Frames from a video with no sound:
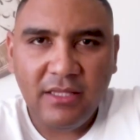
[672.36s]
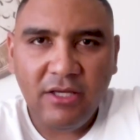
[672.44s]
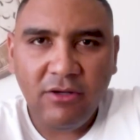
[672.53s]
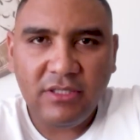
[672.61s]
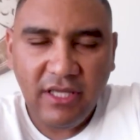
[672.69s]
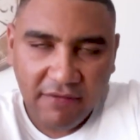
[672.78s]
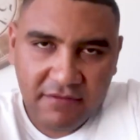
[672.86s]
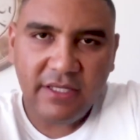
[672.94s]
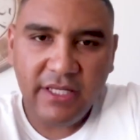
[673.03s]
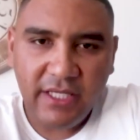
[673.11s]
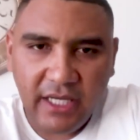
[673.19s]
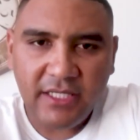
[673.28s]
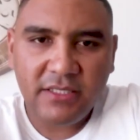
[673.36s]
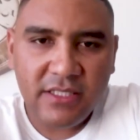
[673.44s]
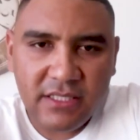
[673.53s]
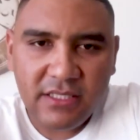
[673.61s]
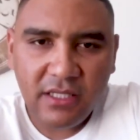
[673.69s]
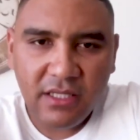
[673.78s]
There are definitely
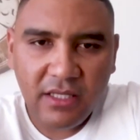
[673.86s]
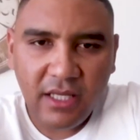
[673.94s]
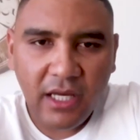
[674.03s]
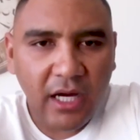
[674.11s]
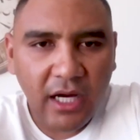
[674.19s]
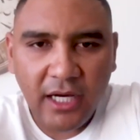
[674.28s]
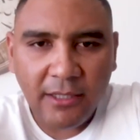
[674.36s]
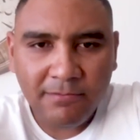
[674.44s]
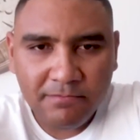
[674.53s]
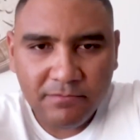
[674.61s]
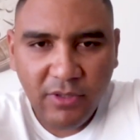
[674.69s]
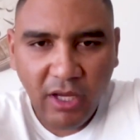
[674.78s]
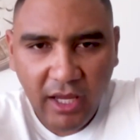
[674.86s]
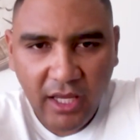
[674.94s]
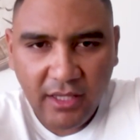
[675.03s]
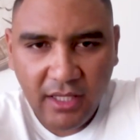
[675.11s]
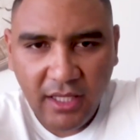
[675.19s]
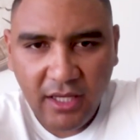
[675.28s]
cases um,
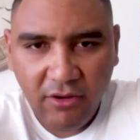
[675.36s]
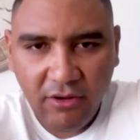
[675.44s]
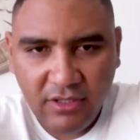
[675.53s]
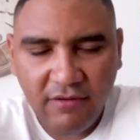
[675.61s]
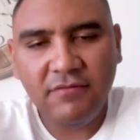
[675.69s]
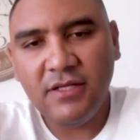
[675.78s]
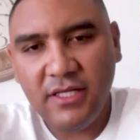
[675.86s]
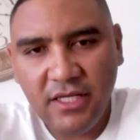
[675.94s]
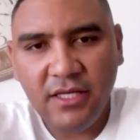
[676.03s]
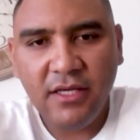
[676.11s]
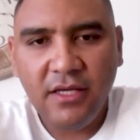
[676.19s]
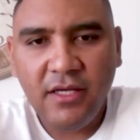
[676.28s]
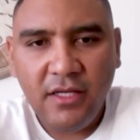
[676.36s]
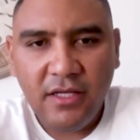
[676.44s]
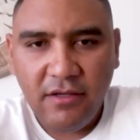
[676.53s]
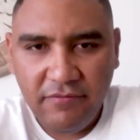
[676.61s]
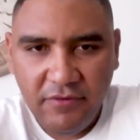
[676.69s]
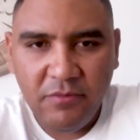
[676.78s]
and there are definitely
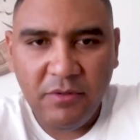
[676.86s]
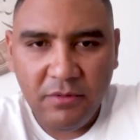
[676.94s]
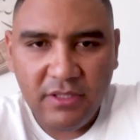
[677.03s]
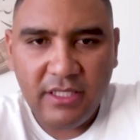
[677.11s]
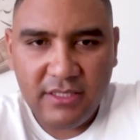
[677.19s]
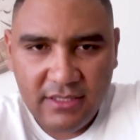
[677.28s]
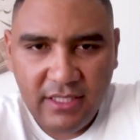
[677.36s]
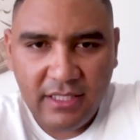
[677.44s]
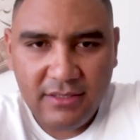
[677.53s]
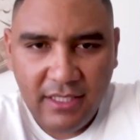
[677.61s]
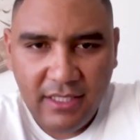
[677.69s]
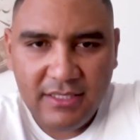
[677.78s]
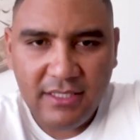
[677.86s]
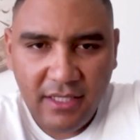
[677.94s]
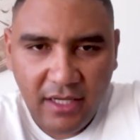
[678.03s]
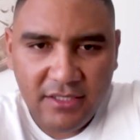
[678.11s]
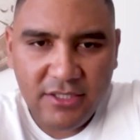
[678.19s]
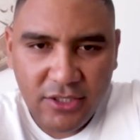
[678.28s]
a few people that's that, that's in
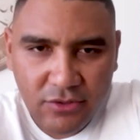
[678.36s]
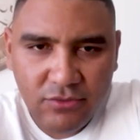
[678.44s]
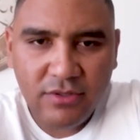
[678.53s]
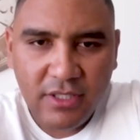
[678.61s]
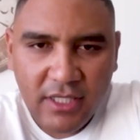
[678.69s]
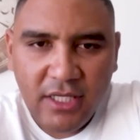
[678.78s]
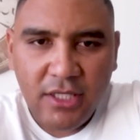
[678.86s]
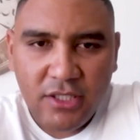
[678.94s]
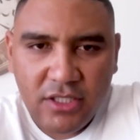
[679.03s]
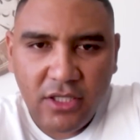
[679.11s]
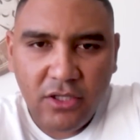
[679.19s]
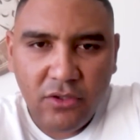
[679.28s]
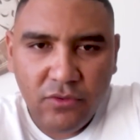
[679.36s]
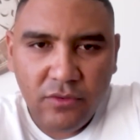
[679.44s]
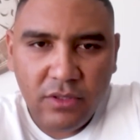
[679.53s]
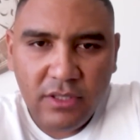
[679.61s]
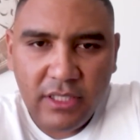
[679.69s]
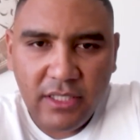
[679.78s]
the ICU.
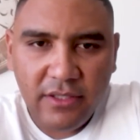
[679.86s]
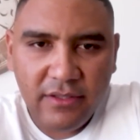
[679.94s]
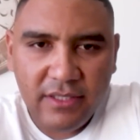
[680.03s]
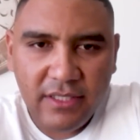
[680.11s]
So the,